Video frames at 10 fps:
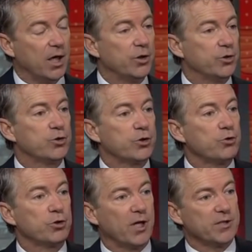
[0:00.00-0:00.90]
under
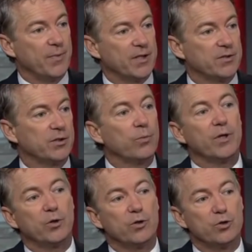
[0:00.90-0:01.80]
socialized medicine, the
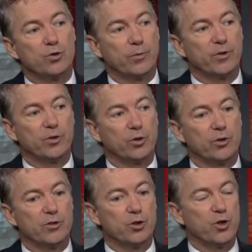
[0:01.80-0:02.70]
only way you can distribute the
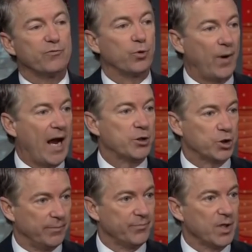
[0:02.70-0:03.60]
goods is you have to
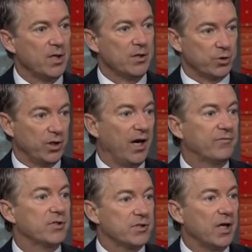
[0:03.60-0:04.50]
ration them. So you
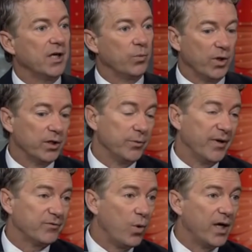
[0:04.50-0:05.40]
have to say, well, you may
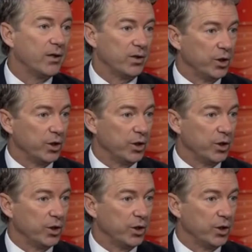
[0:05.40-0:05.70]
have to wait a